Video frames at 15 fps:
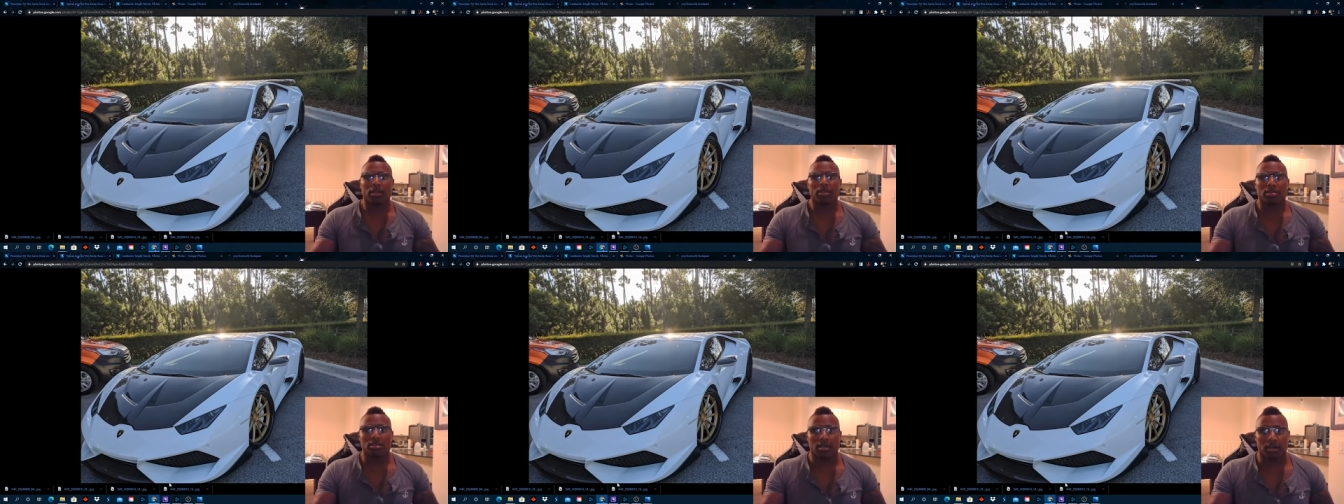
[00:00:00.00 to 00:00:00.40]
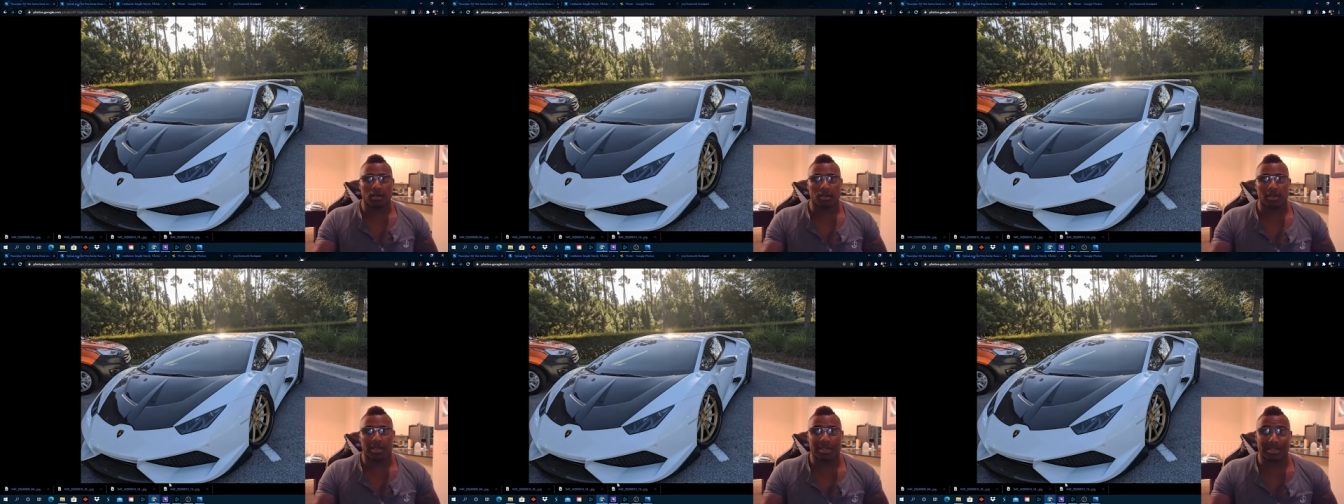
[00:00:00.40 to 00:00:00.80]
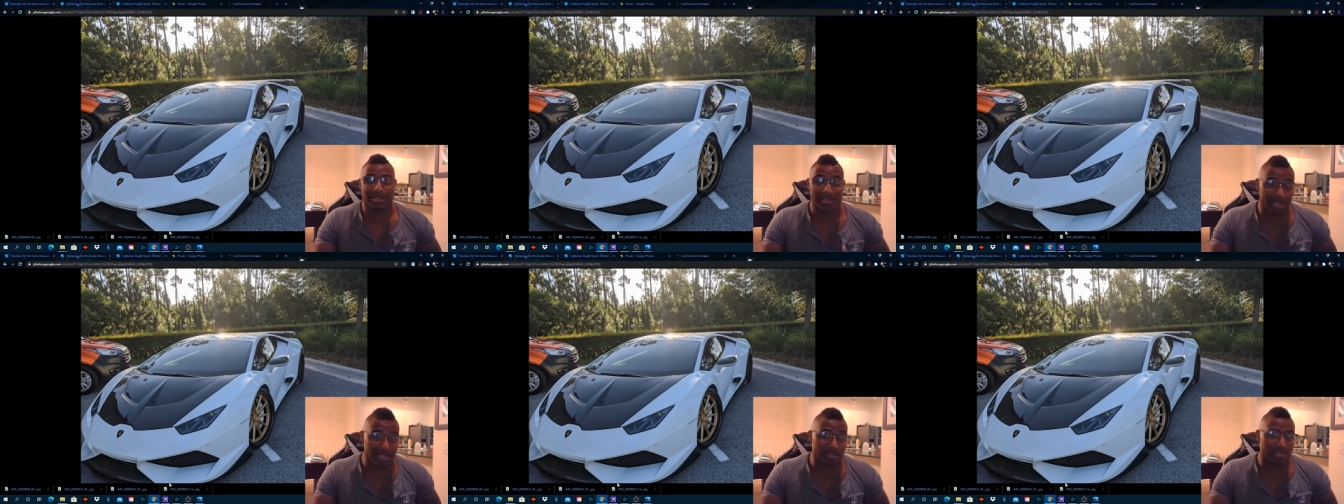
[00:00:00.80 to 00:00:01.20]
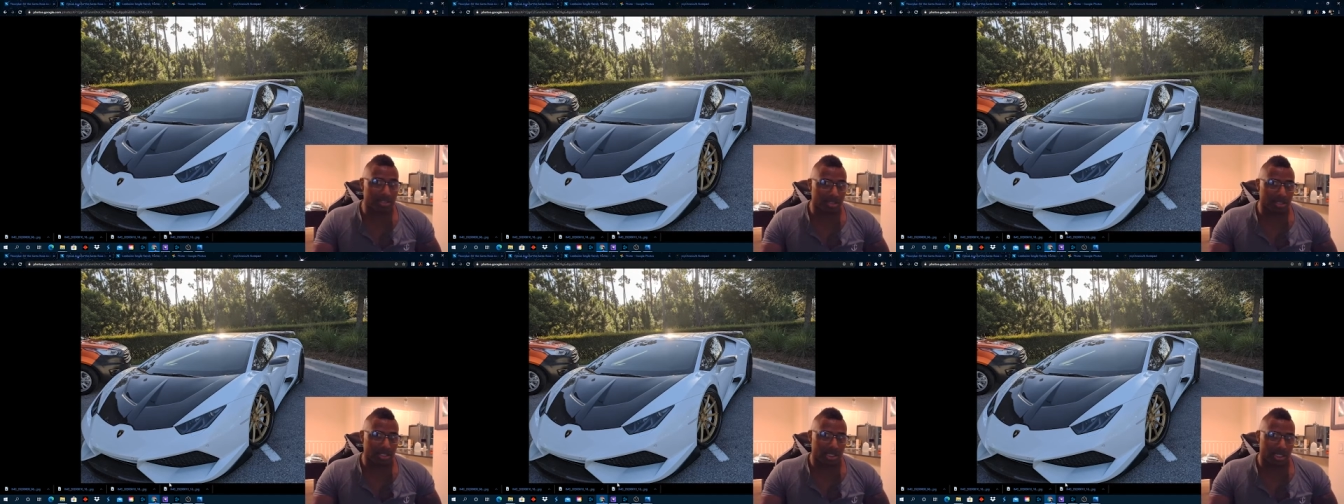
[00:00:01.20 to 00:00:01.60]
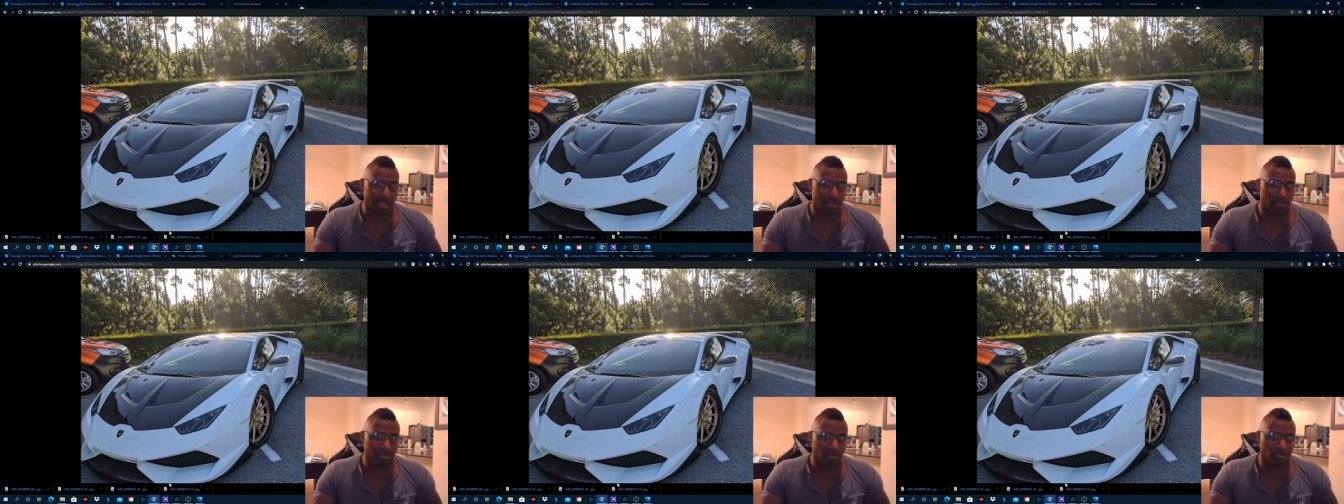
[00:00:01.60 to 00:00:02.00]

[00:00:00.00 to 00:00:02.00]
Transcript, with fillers: So essentially,